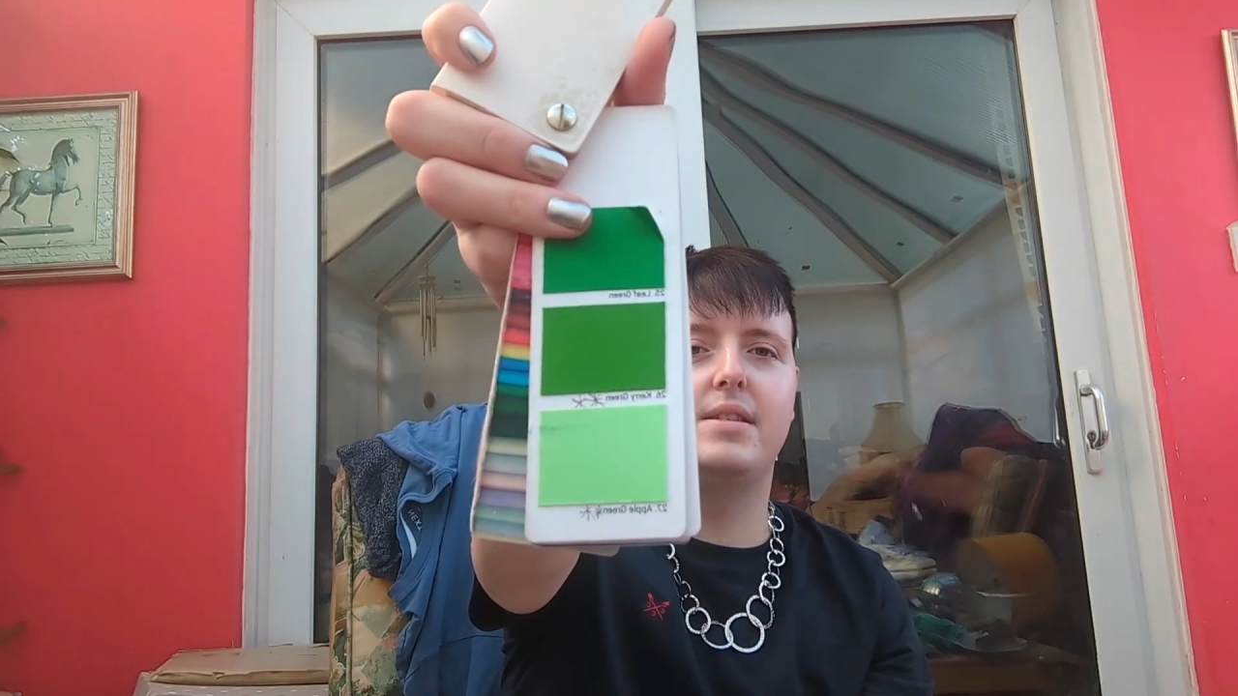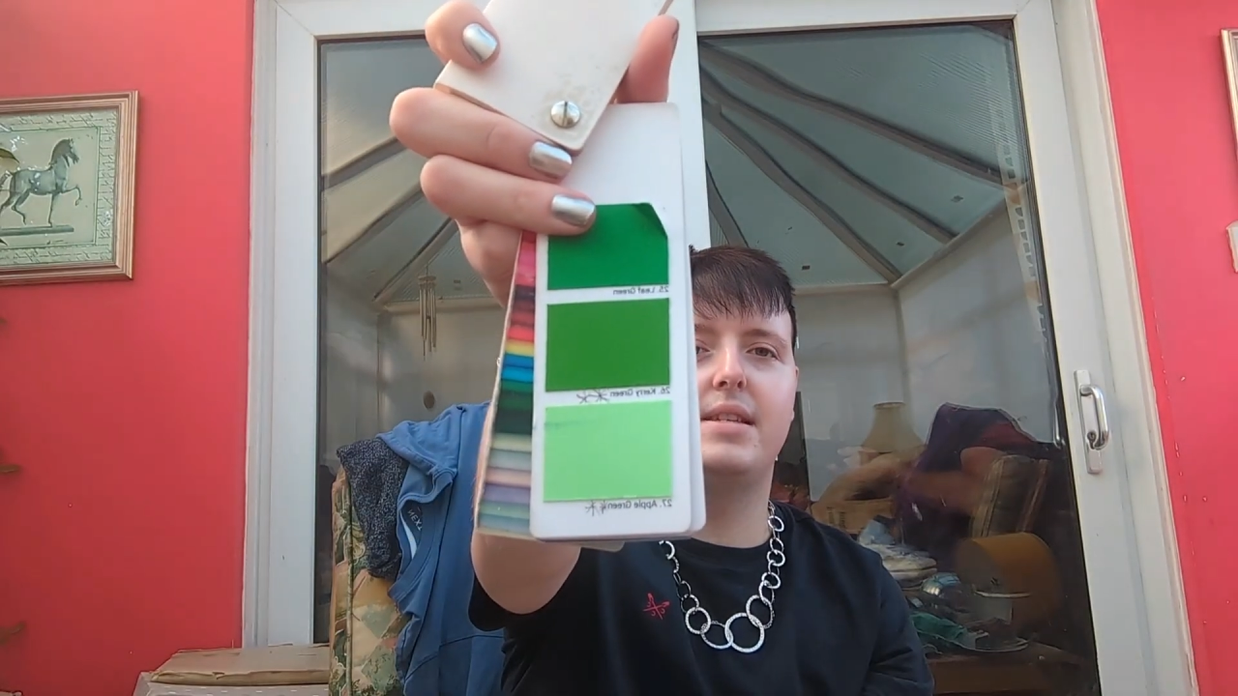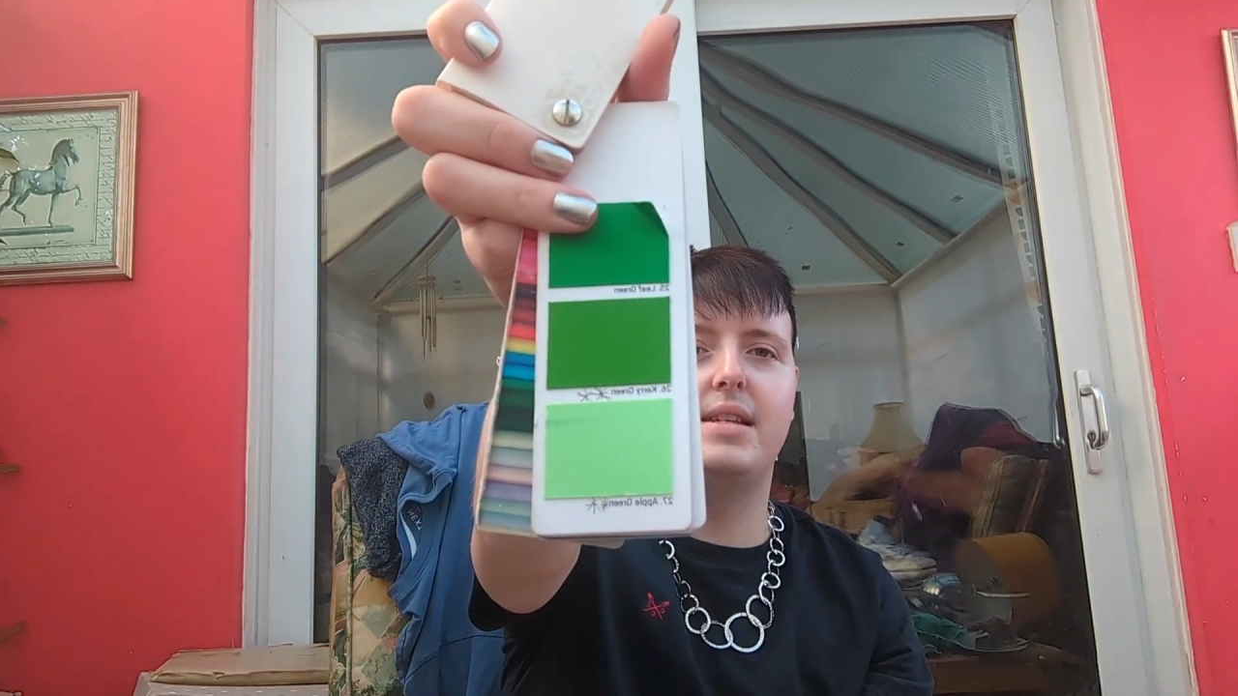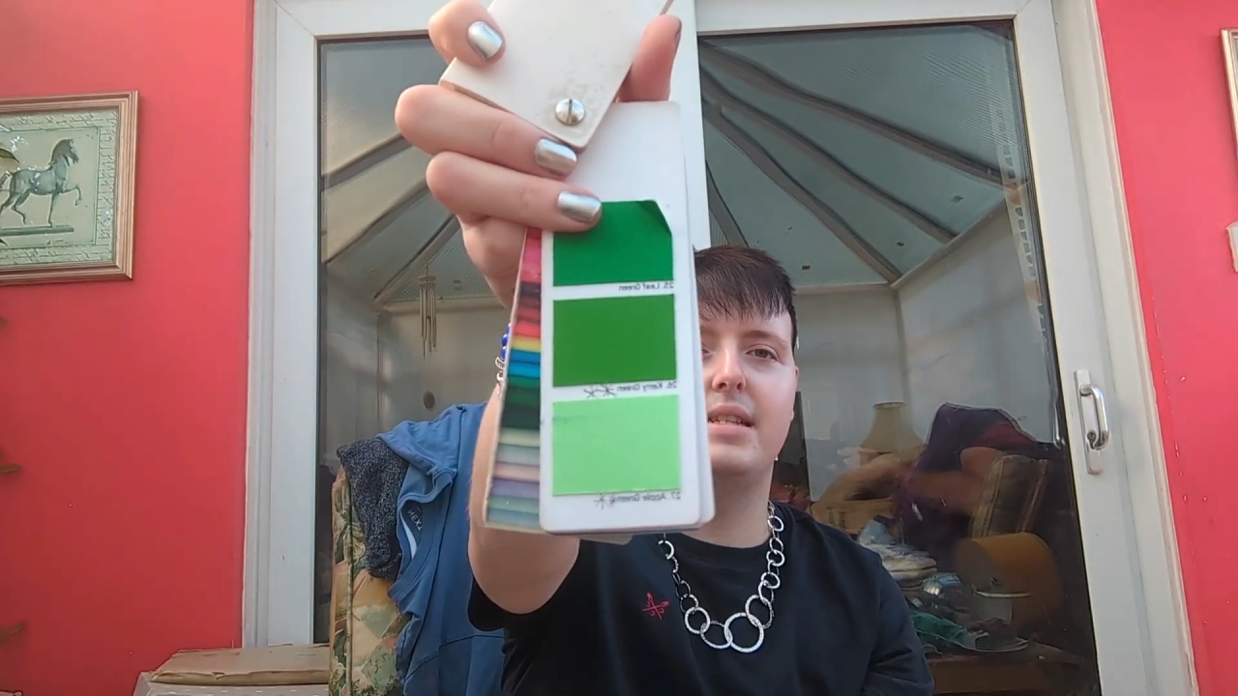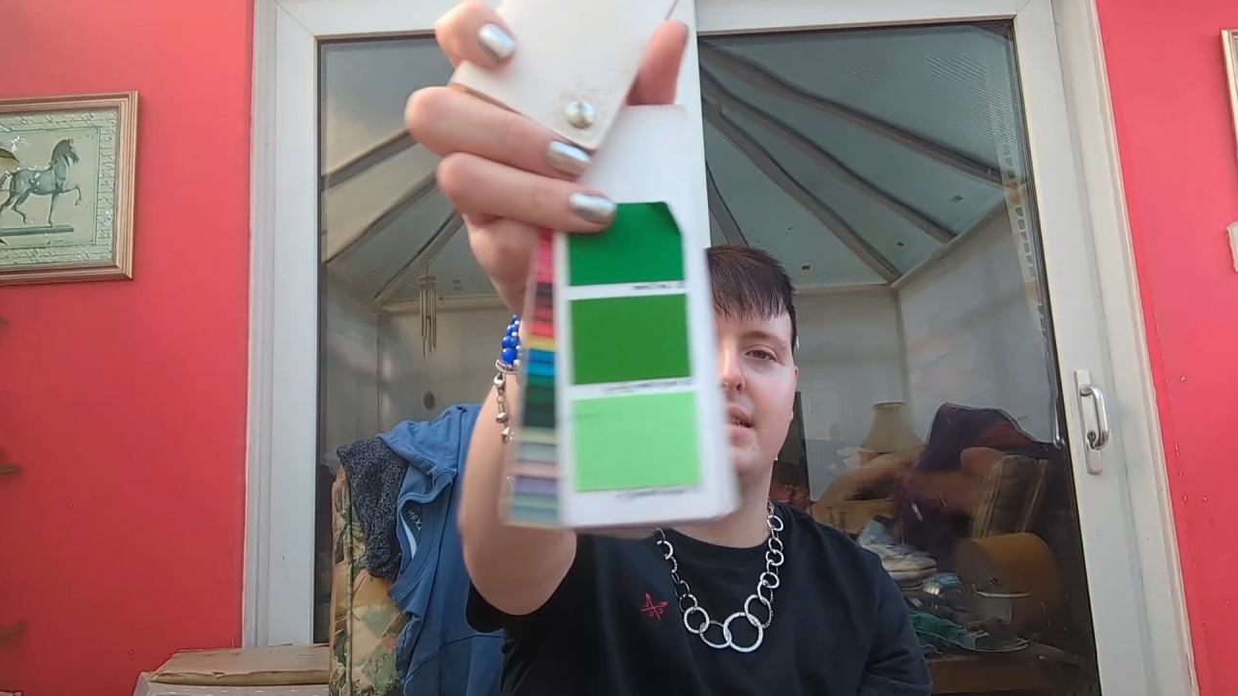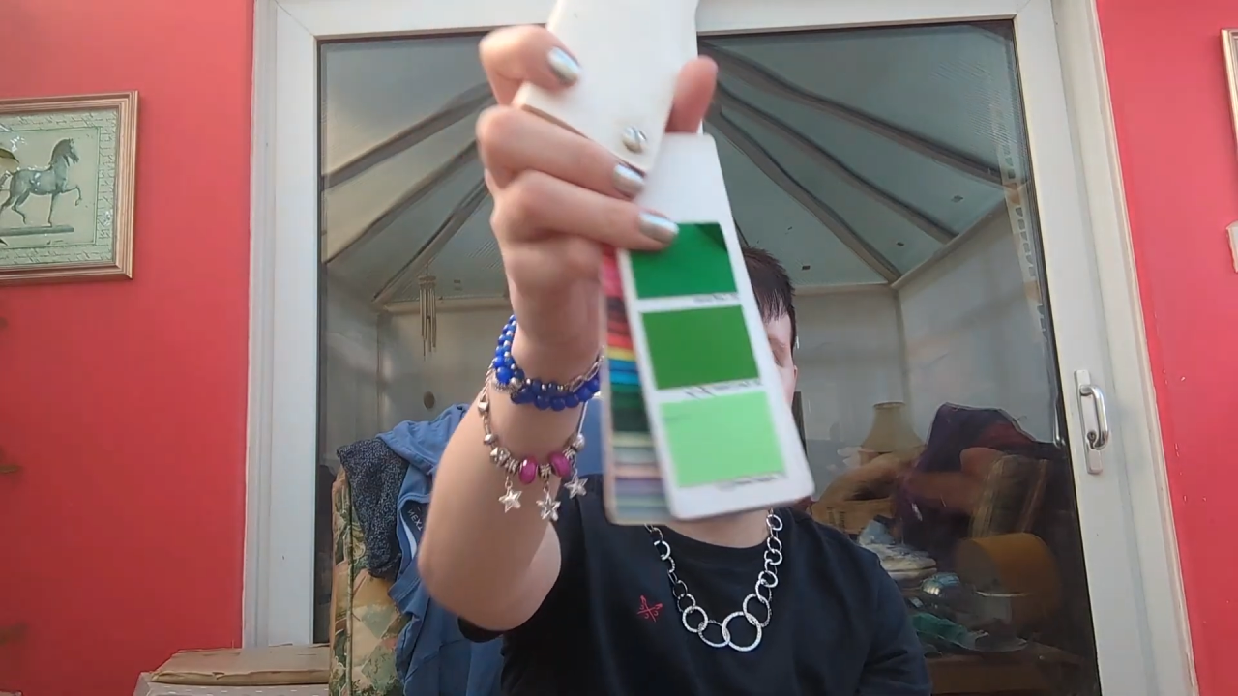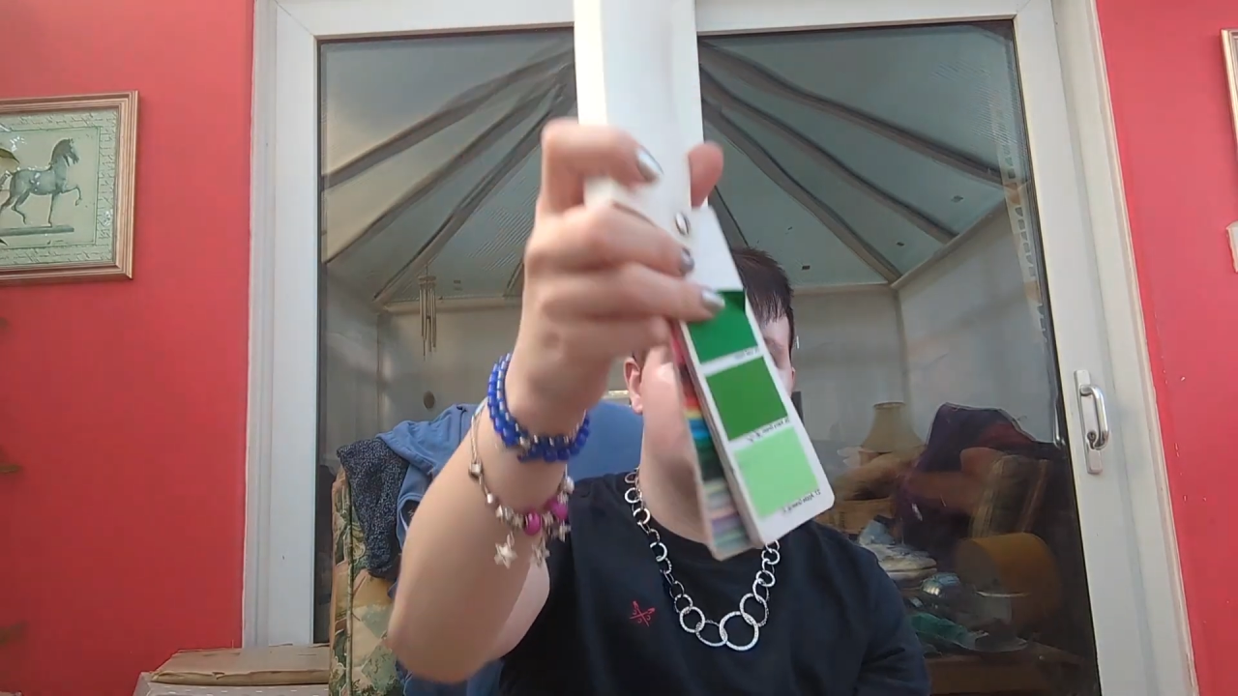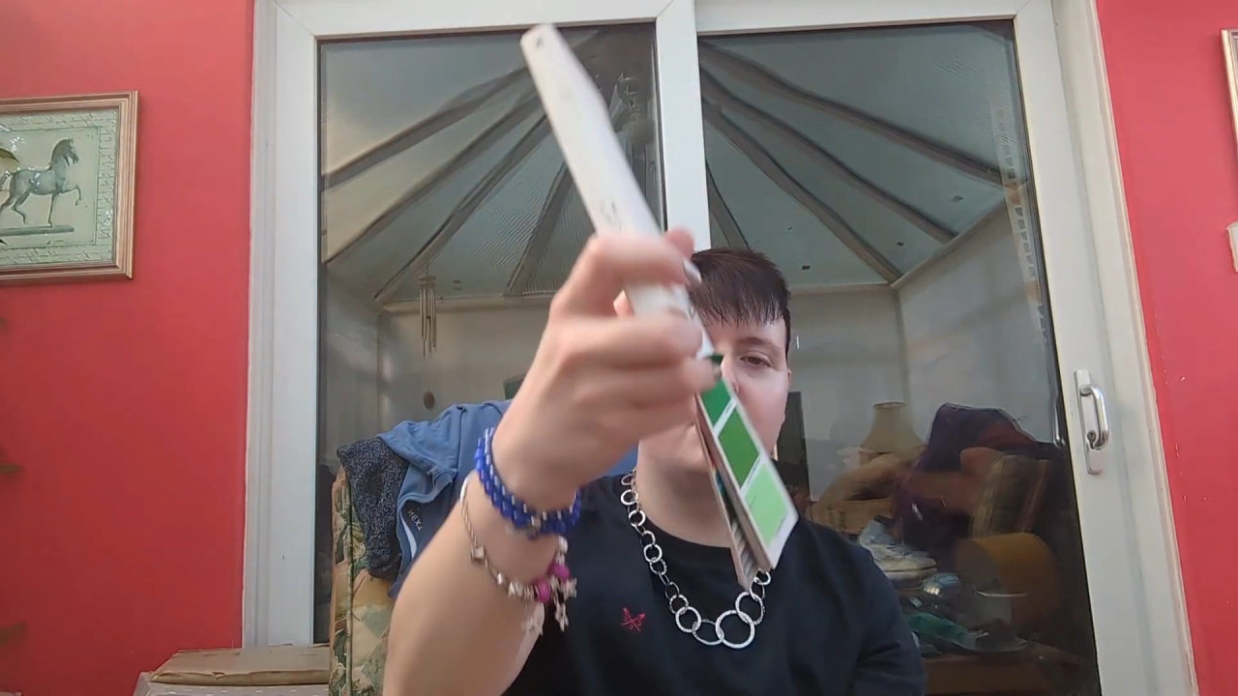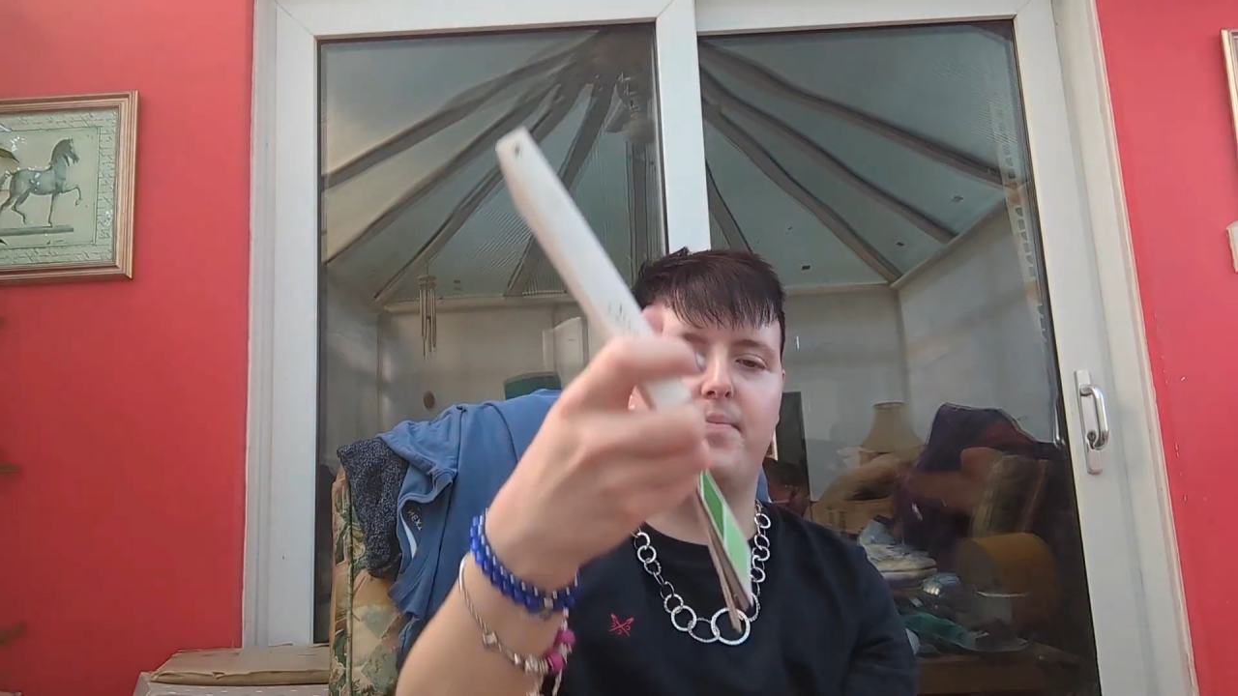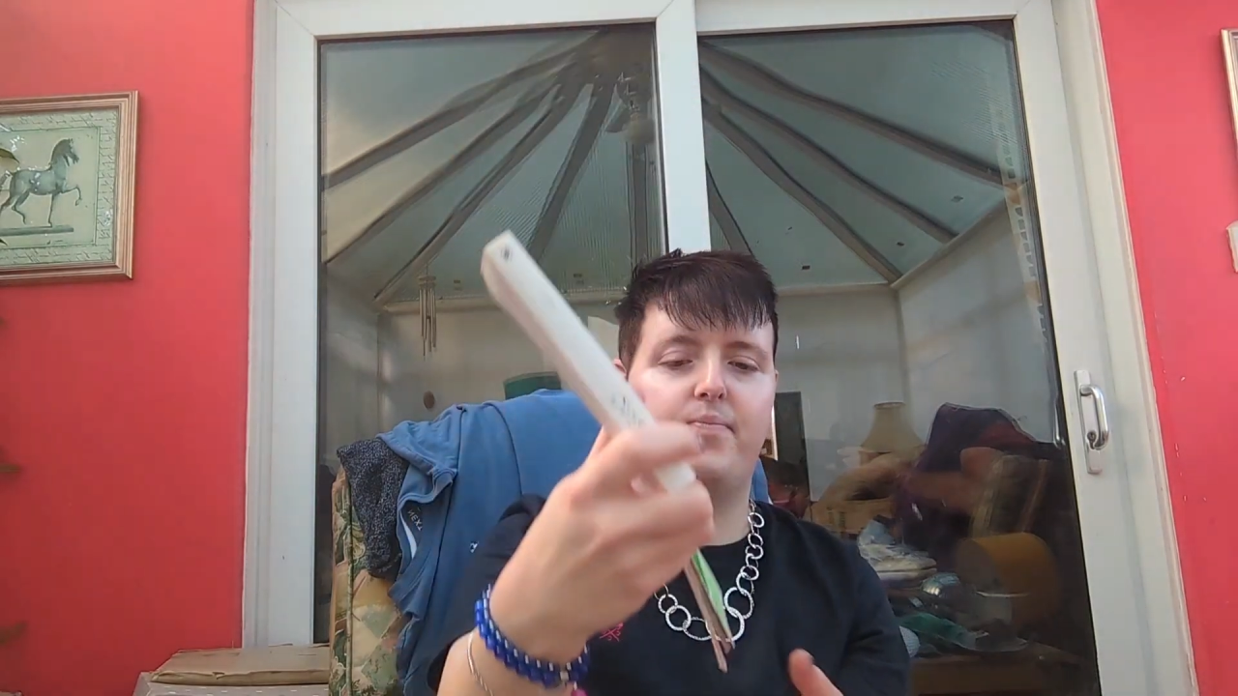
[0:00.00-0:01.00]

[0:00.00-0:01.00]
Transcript: seasons.